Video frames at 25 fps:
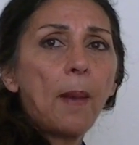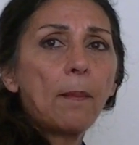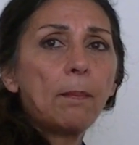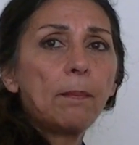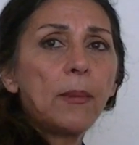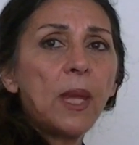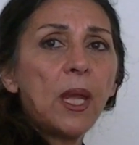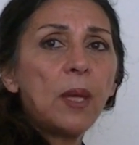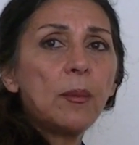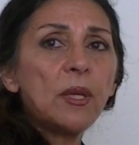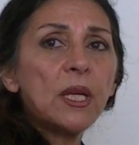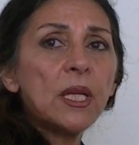
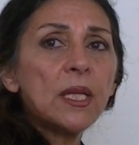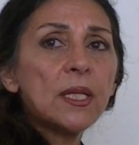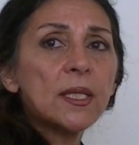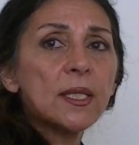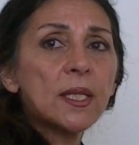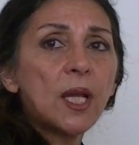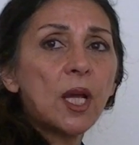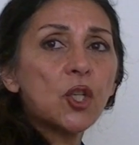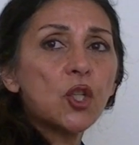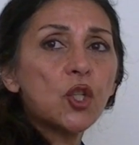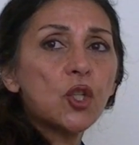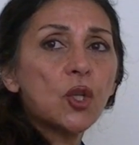Maybe
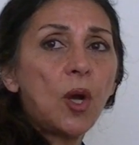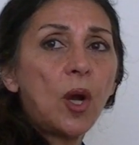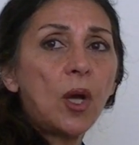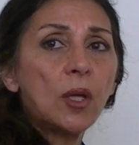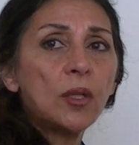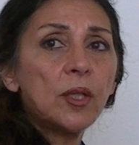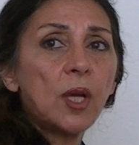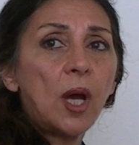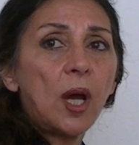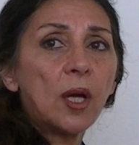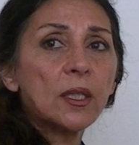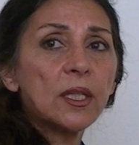such
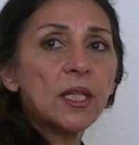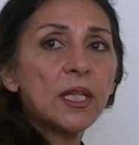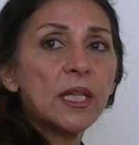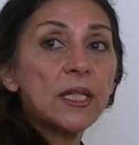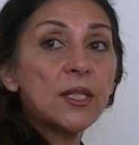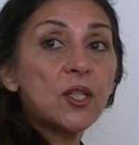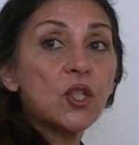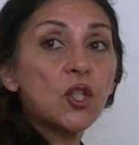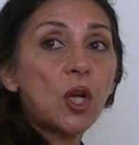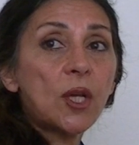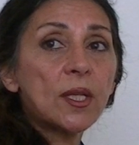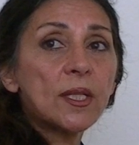conduct
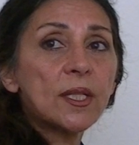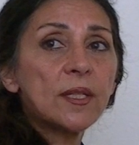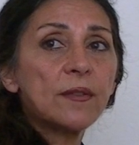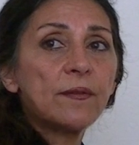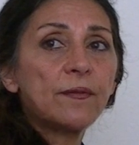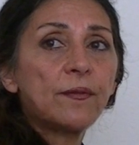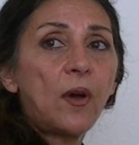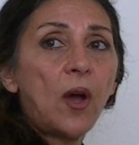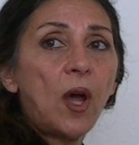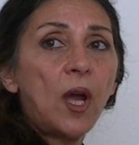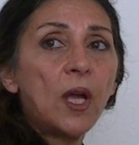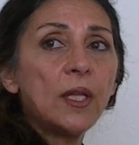is
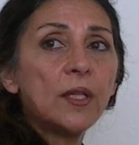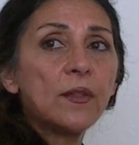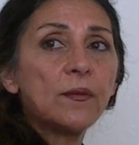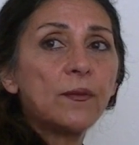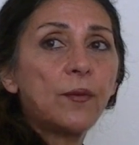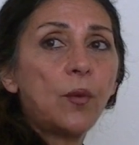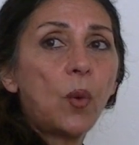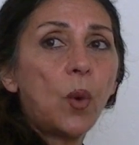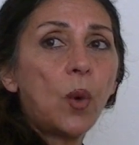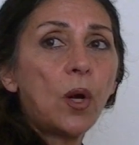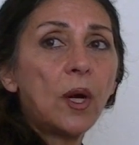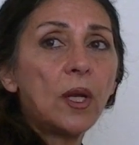justified
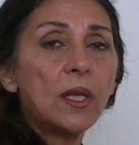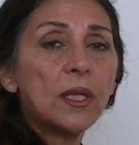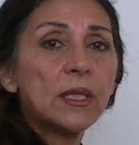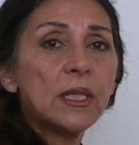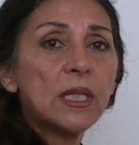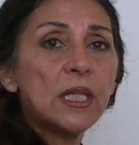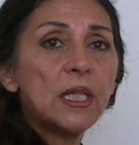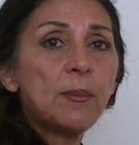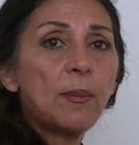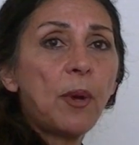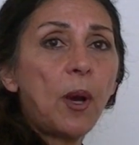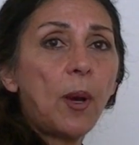for
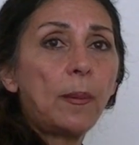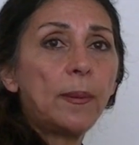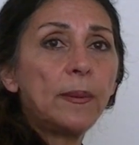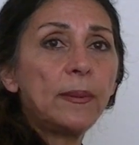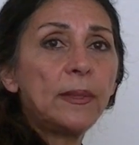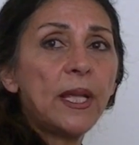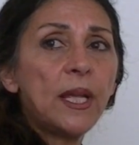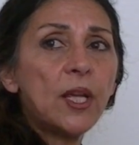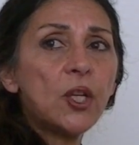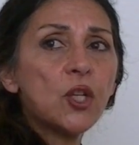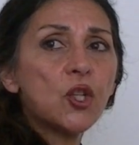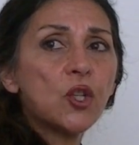
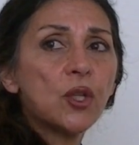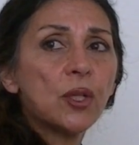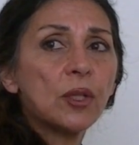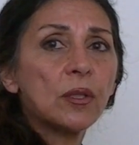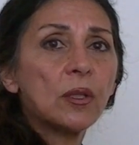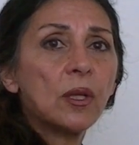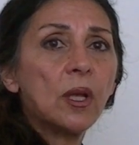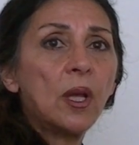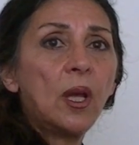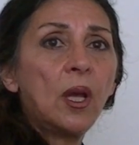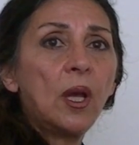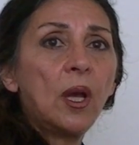
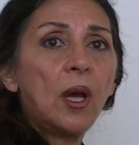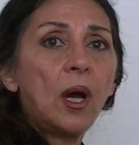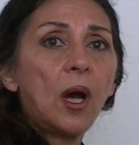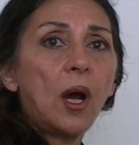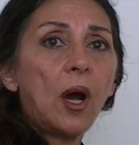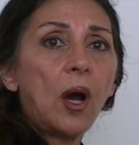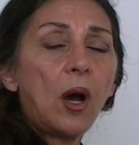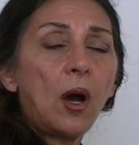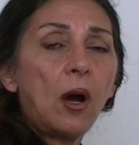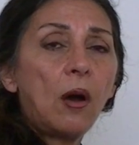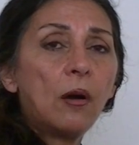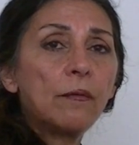depopulation
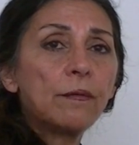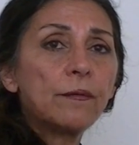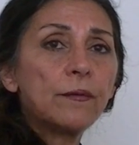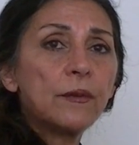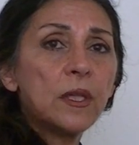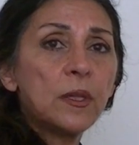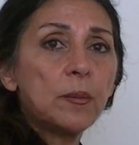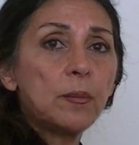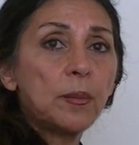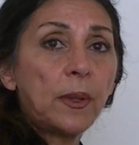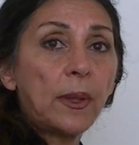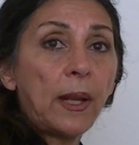of
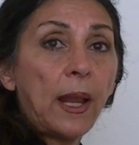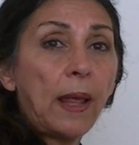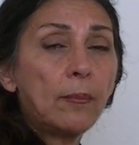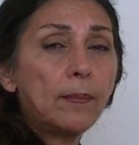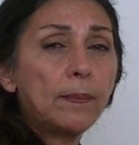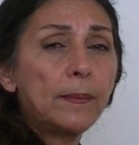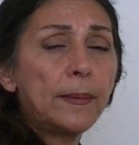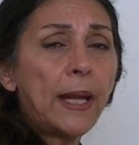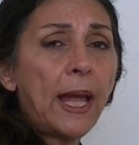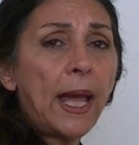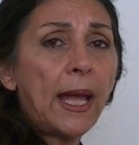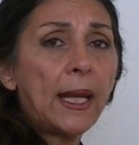the
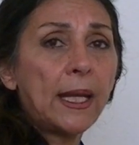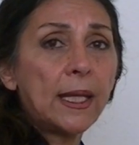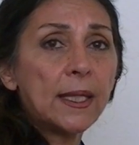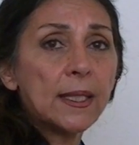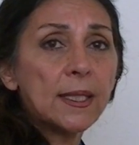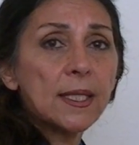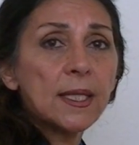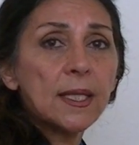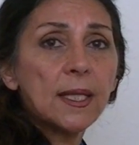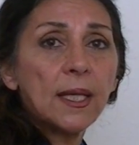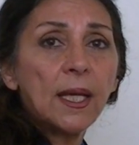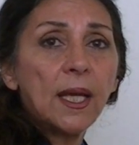
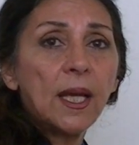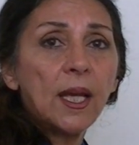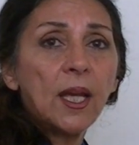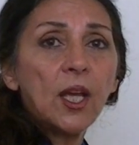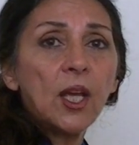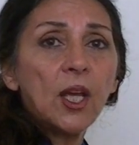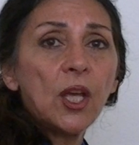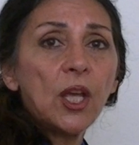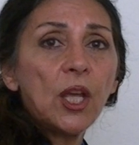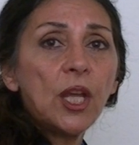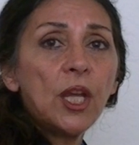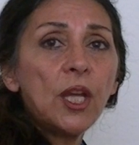planet.
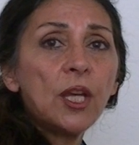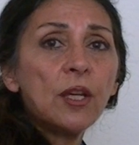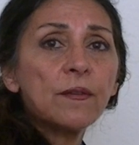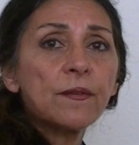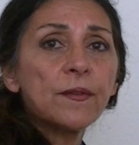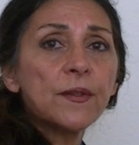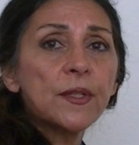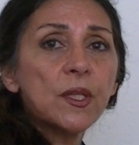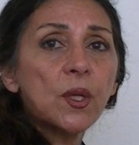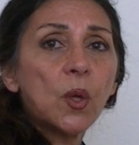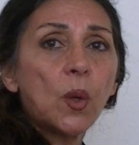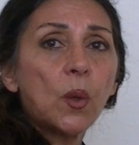
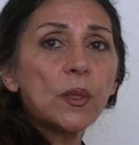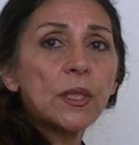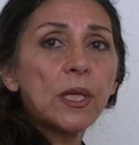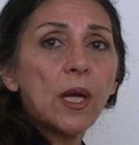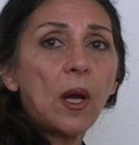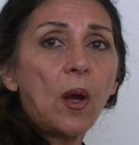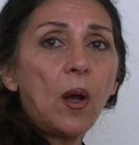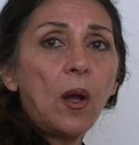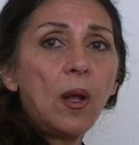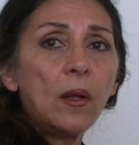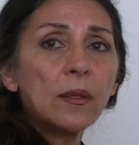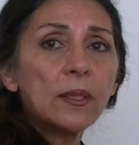If so,
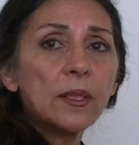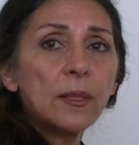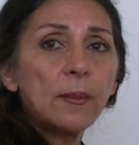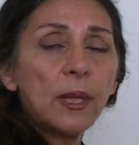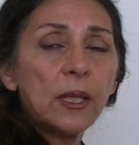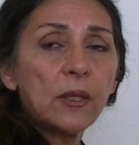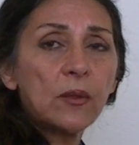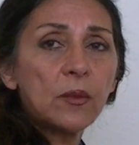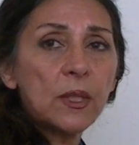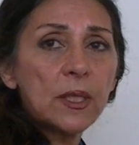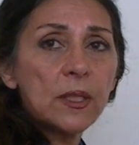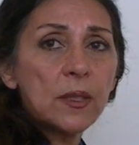the
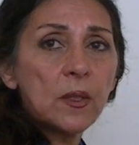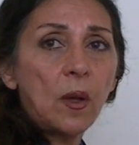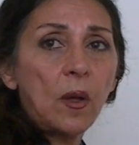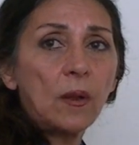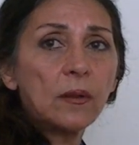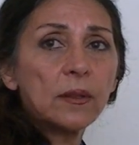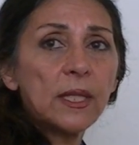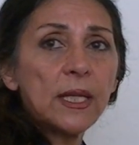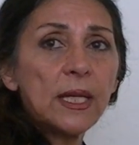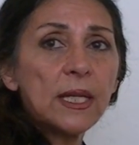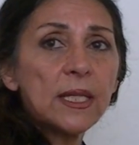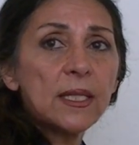ultimate
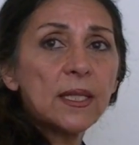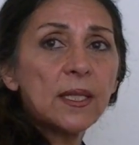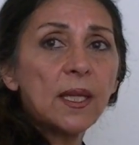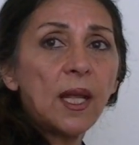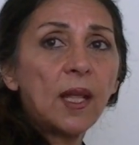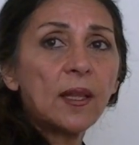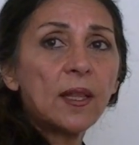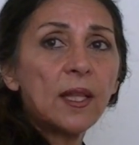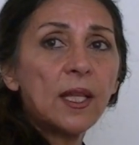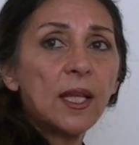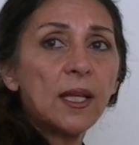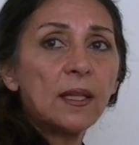result is
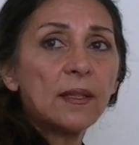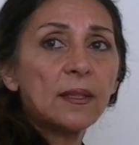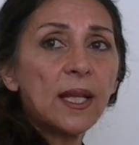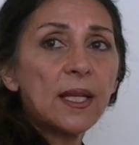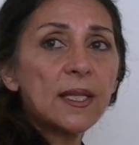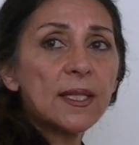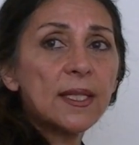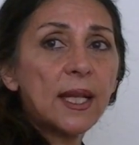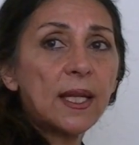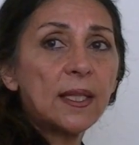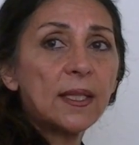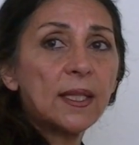nothing
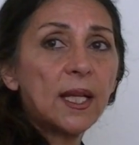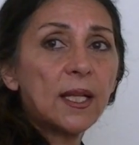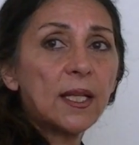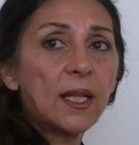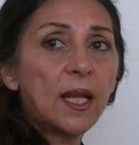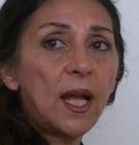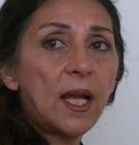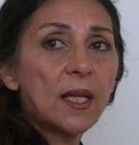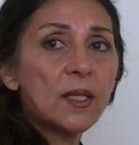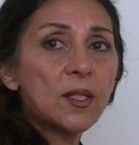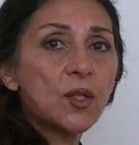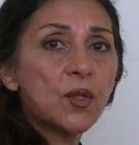less than
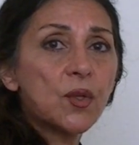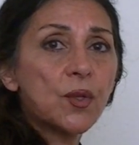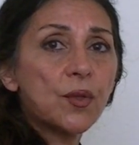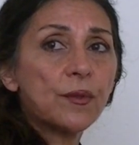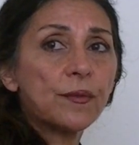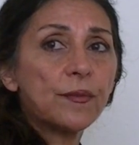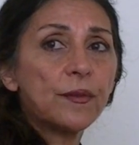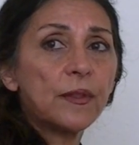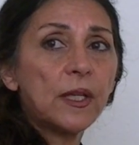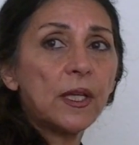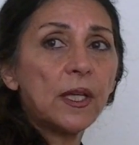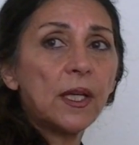
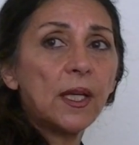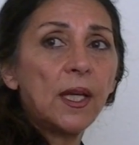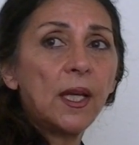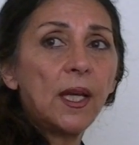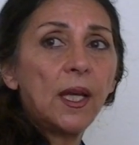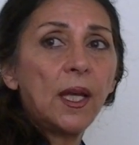catastrophe.